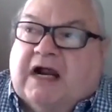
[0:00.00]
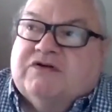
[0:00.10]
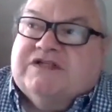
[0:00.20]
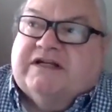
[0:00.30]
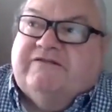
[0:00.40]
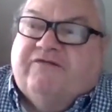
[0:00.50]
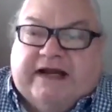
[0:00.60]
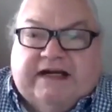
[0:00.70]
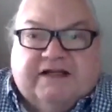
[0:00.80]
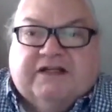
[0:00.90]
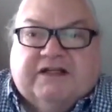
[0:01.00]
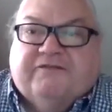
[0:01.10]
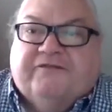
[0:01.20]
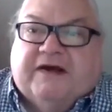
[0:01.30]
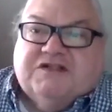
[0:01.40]
I was invited to the
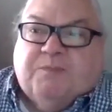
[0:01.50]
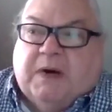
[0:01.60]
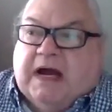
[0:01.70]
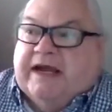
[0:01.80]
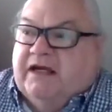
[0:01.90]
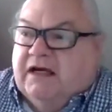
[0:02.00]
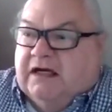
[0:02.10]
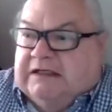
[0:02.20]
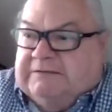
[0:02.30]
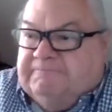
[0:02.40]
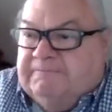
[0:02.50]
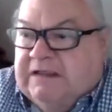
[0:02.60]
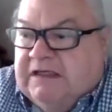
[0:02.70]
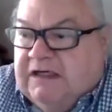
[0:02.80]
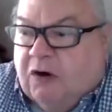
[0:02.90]
fest by a
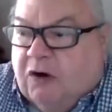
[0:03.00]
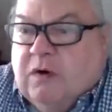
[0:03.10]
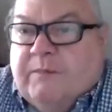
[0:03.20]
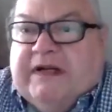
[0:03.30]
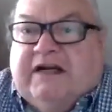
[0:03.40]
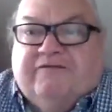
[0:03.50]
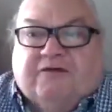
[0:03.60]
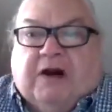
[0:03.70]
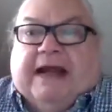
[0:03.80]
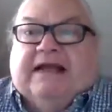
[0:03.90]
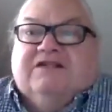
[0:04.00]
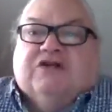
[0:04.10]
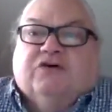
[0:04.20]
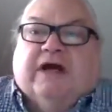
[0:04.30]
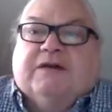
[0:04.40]
woman in
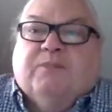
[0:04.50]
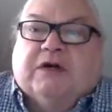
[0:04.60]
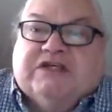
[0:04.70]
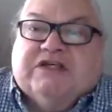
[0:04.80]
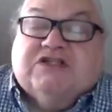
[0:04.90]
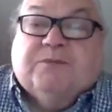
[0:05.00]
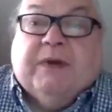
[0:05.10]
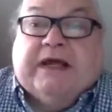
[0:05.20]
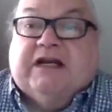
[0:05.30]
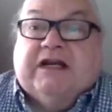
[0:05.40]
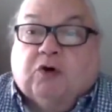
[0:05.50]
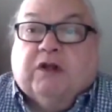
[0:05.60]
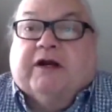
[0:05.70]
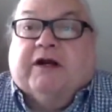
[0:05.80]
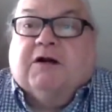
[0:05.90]
France who had participated
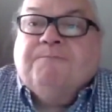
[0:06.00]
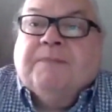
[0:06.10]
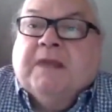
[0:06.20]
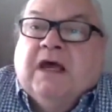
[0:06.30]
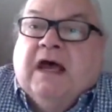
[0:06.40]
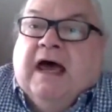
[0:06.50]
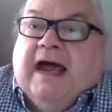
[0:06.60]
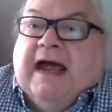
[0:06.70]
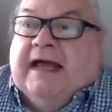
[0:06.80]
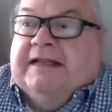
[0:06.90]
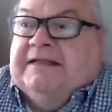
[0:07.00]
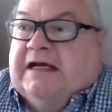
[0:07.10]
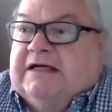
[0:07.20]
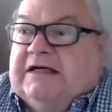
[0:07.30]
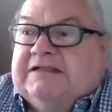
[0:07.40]
earlier, and
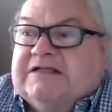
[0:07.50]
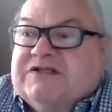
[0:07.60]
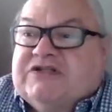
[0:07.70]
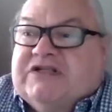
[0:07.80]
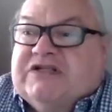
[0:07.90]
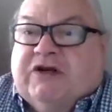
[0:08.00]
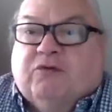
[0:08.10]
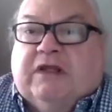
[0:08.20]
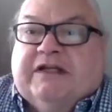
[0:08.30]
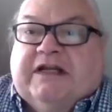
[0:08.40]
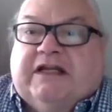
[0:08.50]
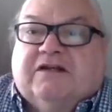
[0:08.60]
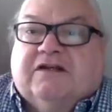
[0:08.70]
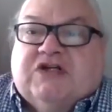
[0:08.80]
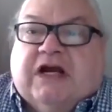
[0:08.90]
she said, "You really need
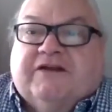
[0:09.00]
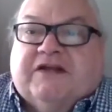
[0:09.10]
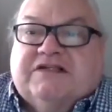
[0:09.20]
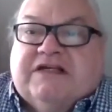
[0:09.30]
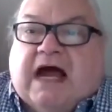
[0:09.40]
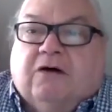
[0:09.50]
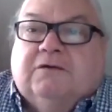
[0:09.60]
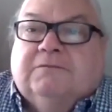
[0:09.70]
to check this out."